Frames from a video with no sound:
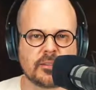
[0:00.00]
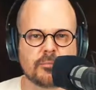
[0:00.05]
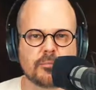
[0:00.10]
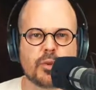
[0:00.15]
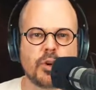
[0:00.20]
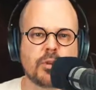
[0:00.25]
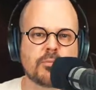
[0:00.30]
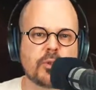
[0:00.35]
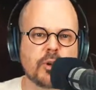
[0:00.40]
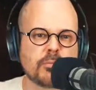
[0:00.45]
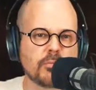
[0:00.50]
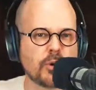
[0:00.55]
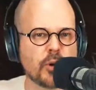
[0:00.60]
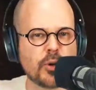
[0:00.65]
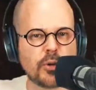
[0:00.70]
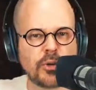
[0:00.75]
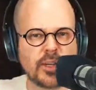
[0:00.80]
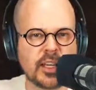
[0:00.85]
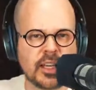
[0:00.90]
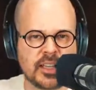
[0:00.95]
more and more
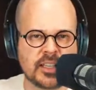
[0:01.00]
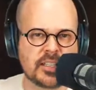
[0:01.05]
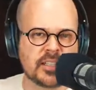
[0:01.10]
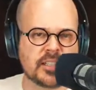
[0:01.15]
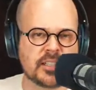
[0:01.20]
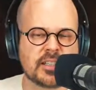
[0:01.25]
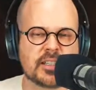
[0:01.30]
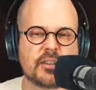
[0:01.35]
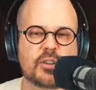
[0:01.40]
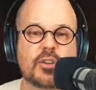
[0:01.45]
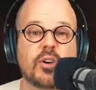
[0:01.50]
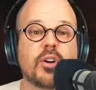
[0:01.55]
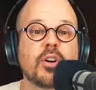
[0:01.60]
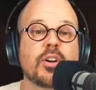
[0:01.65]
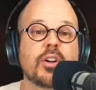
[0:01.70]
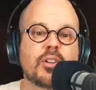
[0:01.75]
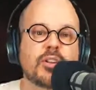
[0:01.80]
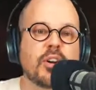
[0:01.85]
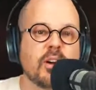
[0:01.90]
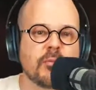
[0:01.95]
blurriness the longer
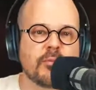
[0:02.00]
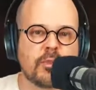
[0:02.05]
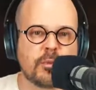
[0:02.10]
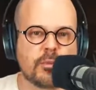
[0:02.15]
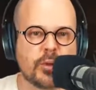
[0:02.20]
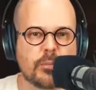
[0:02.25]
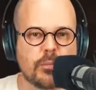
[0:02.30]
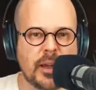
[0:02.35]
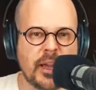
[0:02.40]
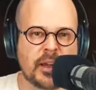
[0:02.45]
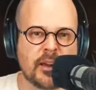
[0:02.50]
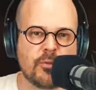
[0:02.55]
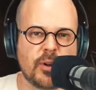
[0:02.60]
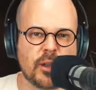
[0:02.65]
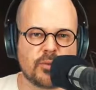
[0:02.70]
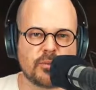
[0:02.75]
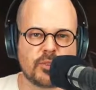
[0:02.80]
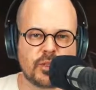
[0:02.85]
you come from the background.